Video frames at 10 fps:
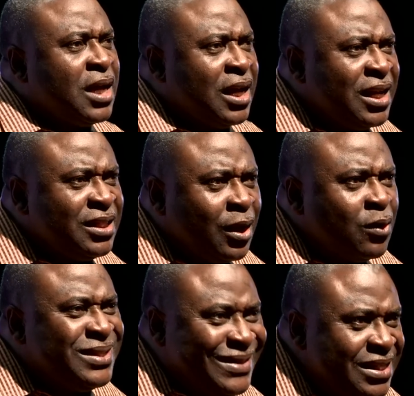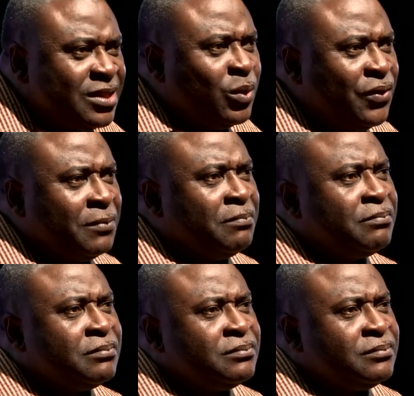and let the Lord deal with them.
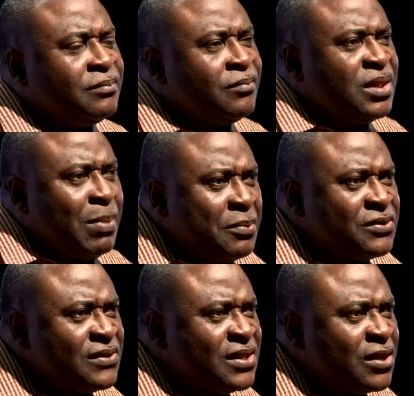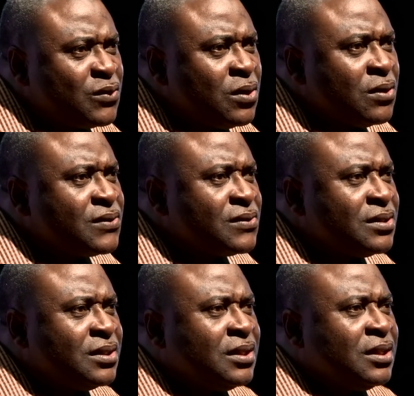The Bible says in Exodus
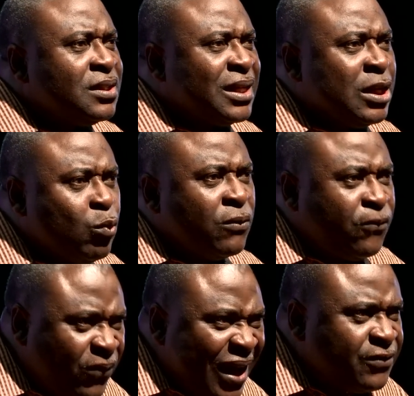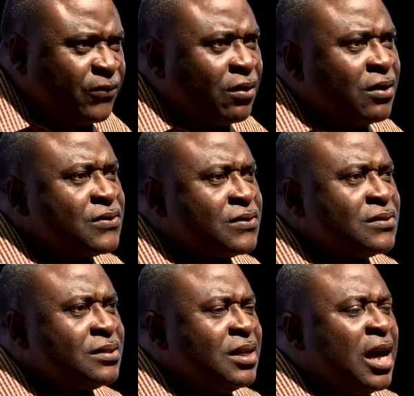that he will fight for us
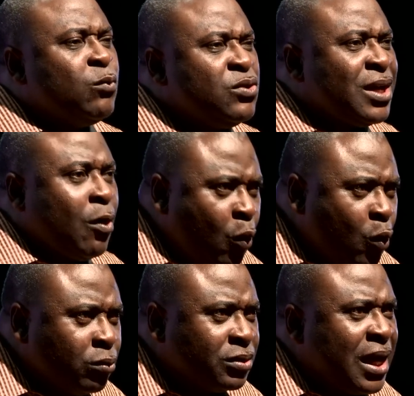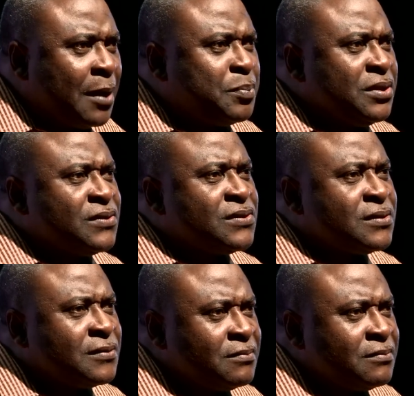and we shall hold our peace.